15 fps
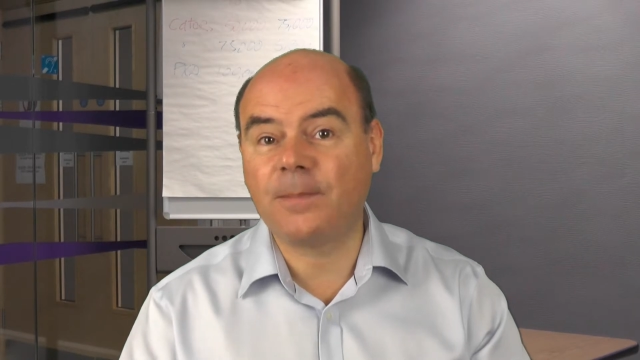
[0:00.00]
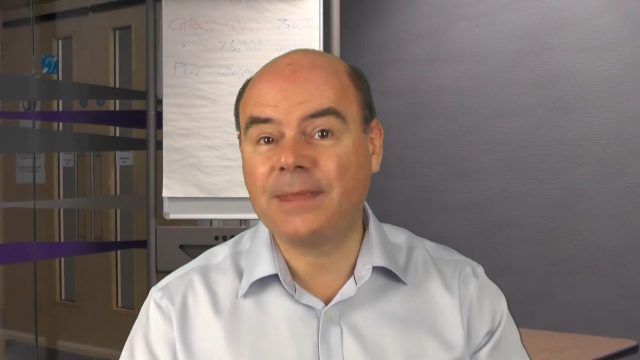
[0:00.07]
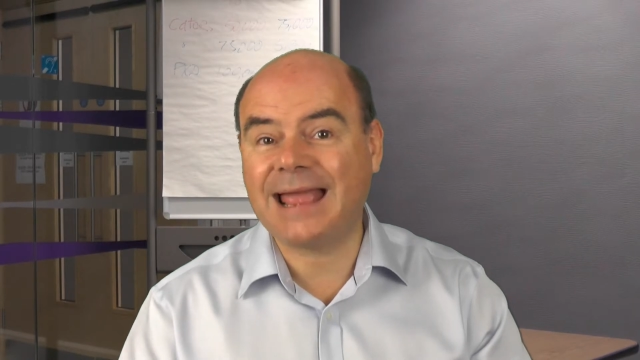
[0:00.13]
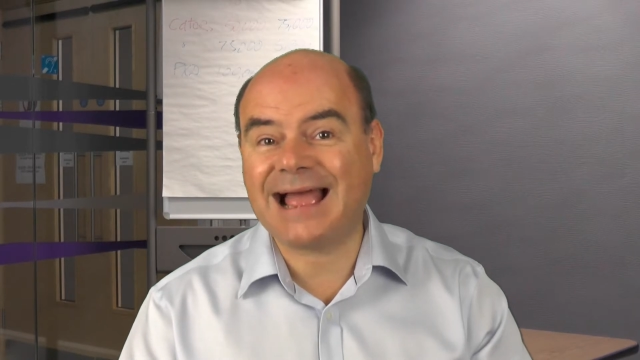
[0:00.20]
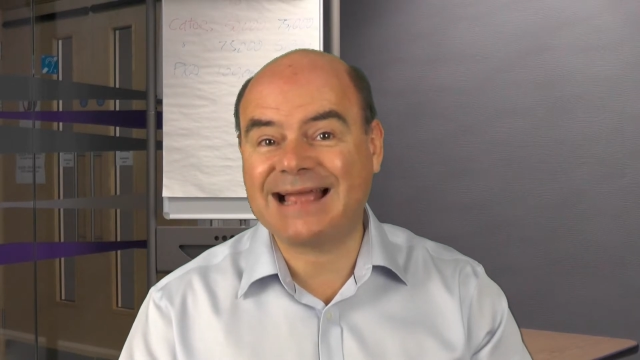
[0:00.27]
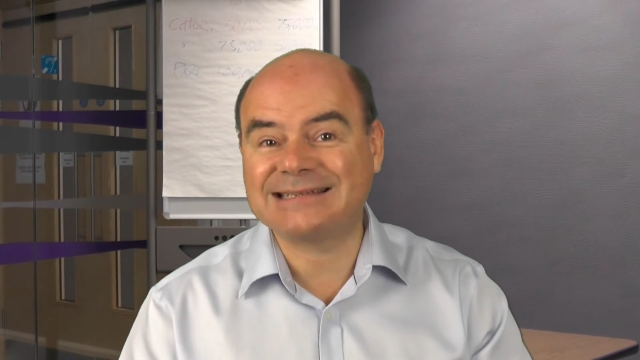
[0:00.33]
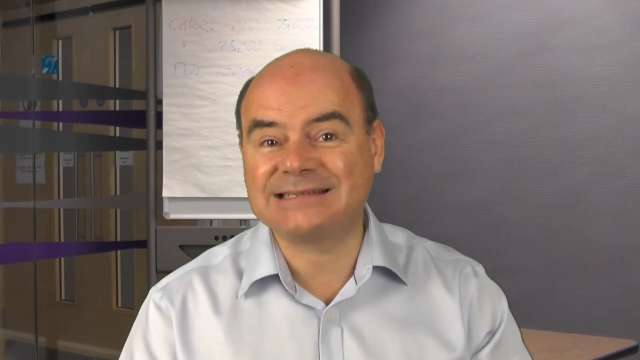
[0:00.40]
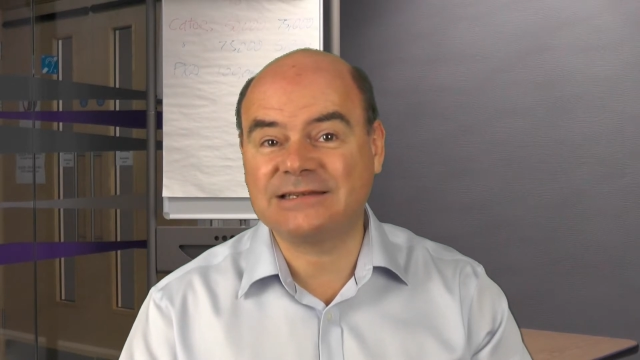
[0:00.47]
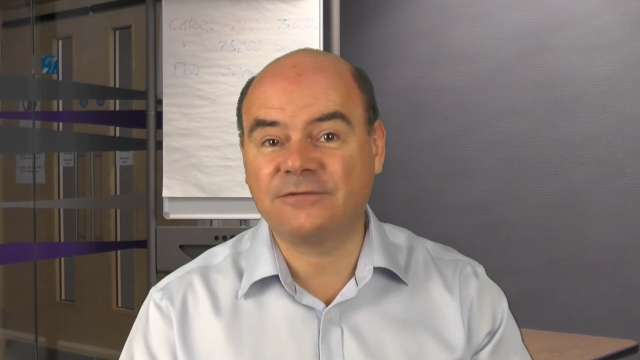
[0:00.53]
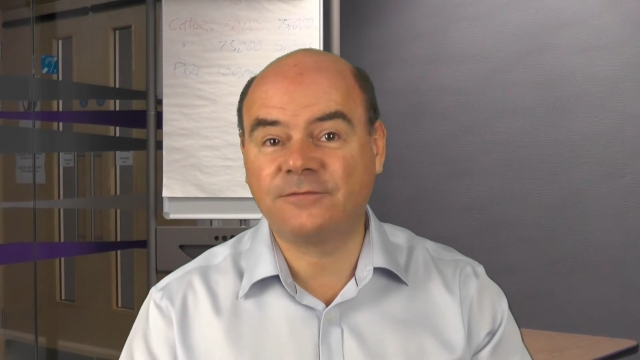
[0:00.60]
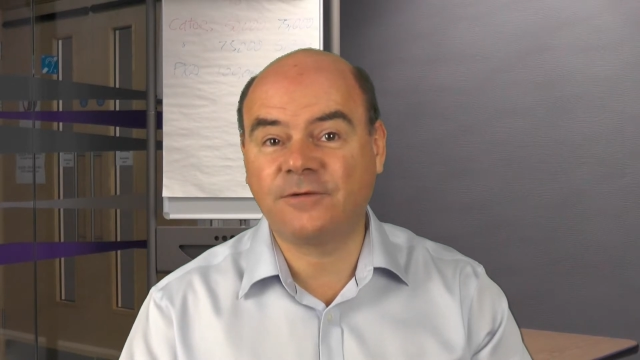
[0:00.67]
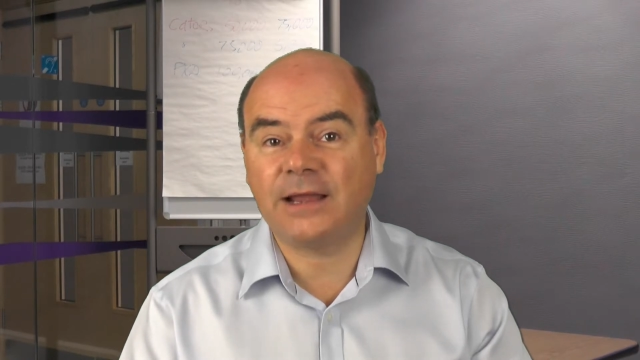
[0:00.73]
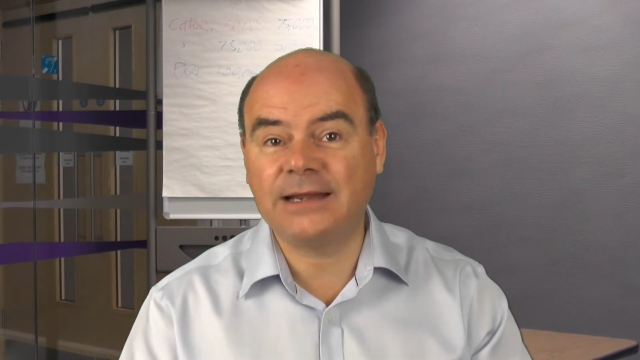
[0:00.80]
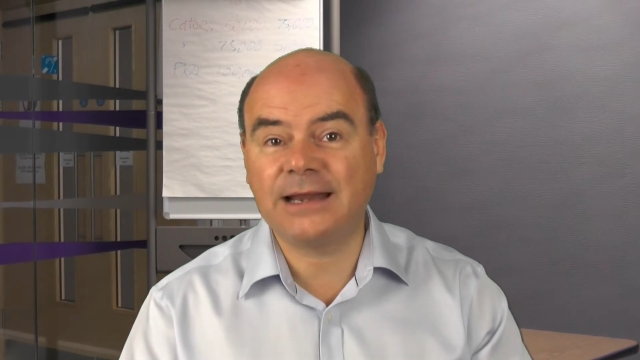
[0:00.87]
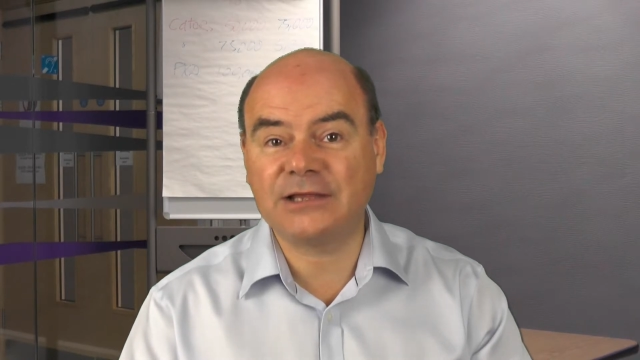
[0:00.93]
the asset
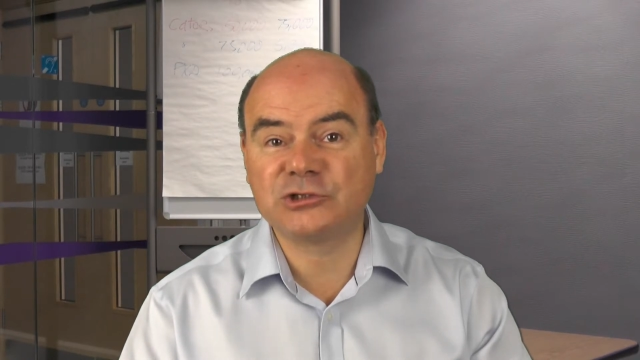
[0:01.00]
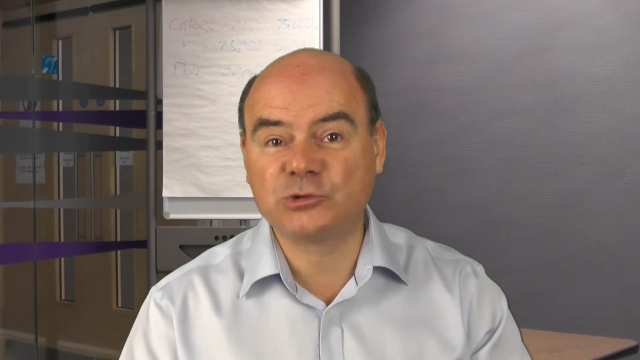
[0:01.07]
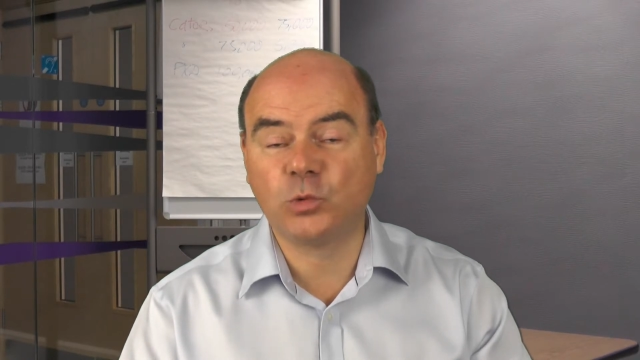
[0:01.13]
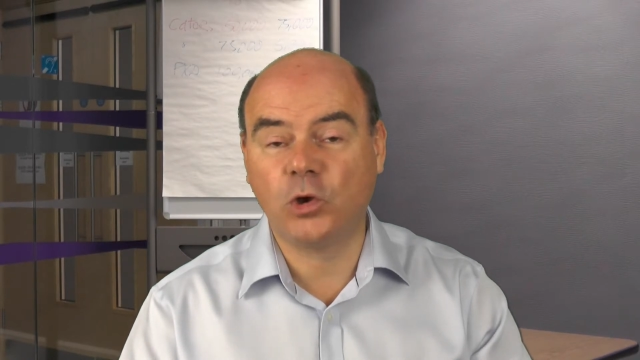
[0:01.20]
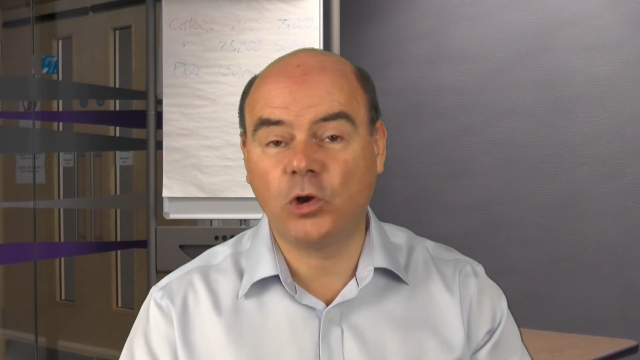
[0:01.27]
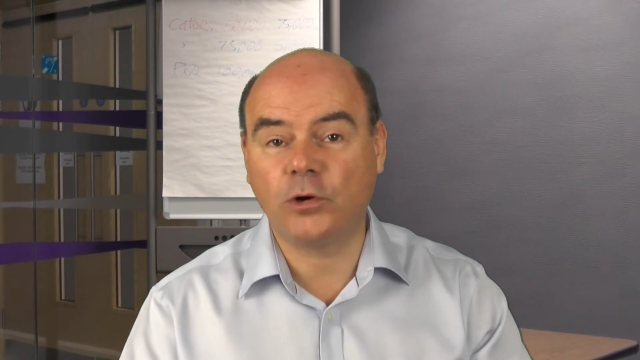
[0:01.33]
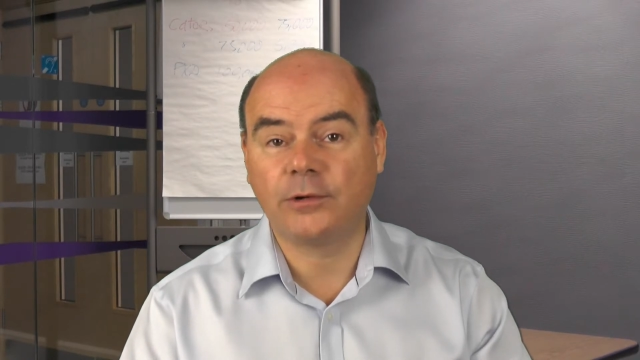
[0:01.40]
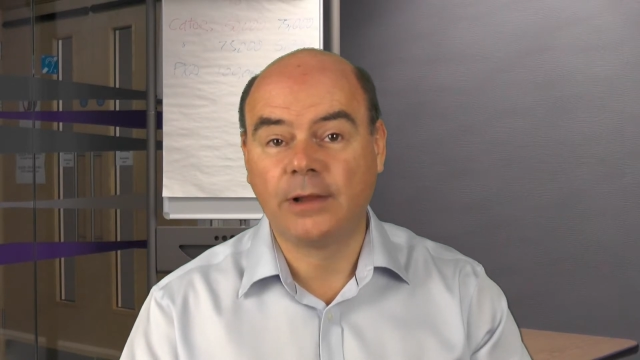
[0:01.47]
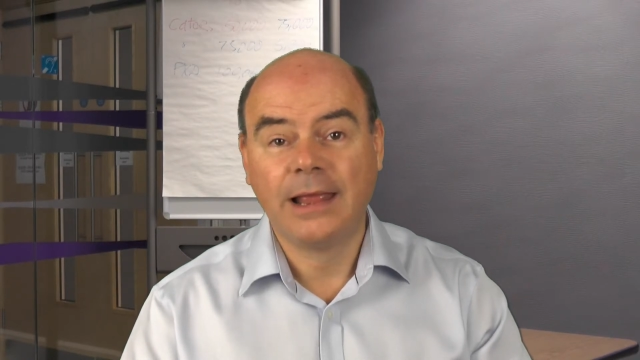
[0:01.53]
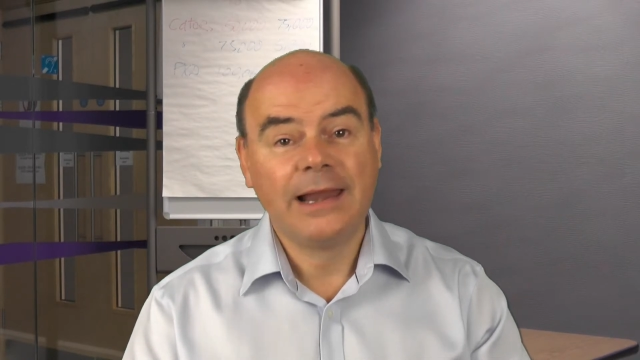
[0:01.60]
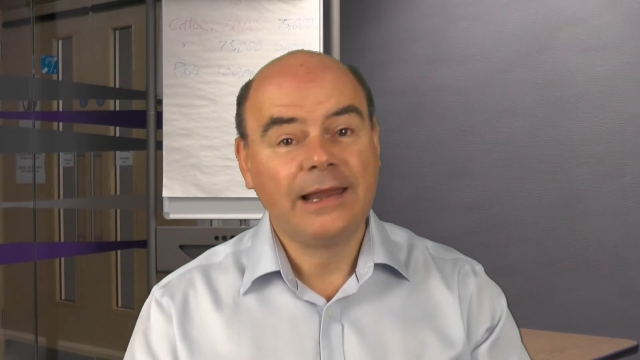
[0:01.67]
finance world.